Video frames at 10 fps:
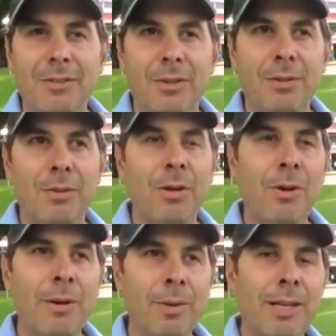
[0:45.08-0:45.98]
So
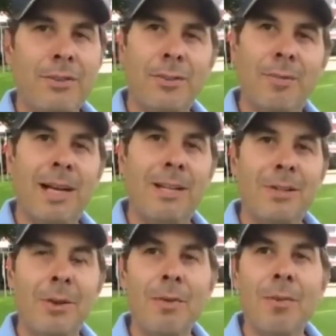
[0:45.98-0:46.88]
going one extra mile
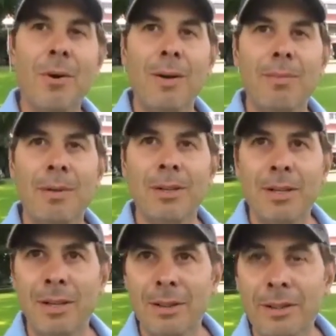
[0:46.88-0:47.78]
and knowing more about
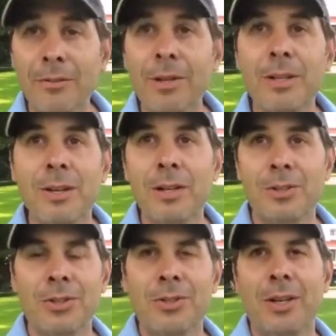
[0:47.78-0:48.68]
the different
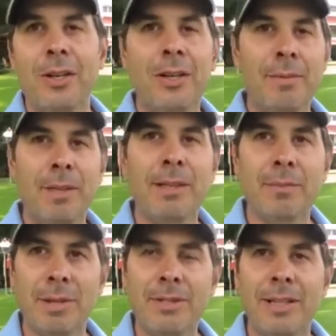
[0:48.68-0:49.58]
cultures that are going to meet
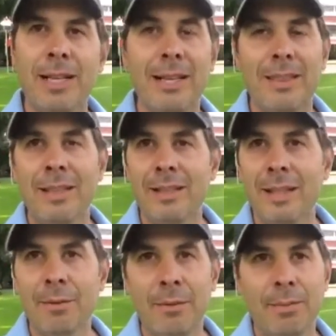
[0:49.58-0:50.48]
in Brazil, I
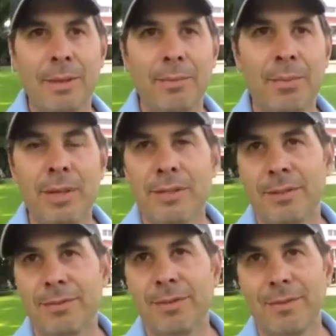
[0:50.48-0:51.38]
think that will be
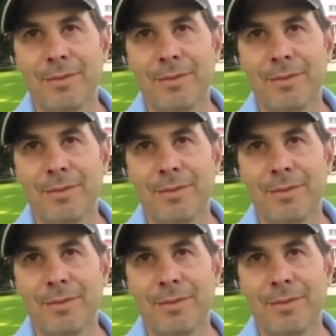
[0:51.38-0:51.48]
impressive.